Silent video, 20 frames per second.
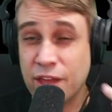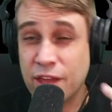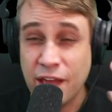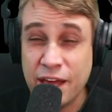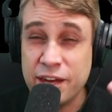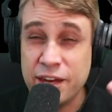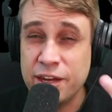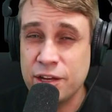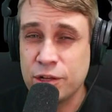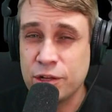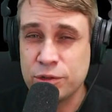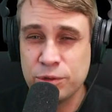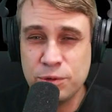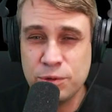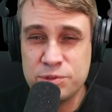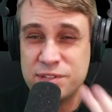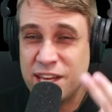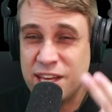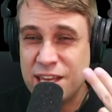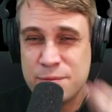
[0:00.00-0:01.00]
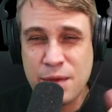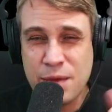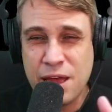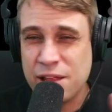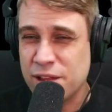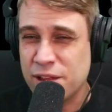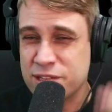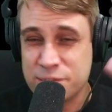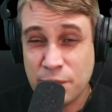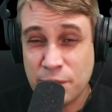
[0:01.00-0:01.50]
And it includes
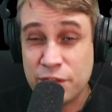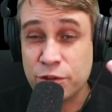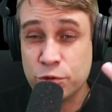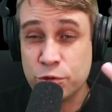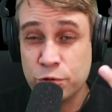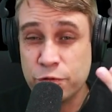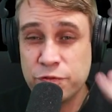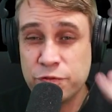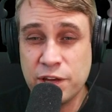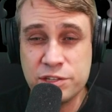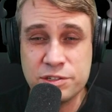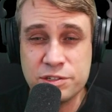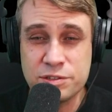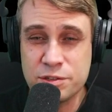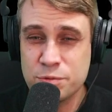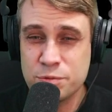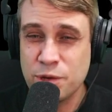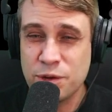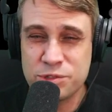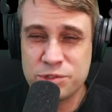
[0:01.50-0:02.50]
email and some other cool features as well.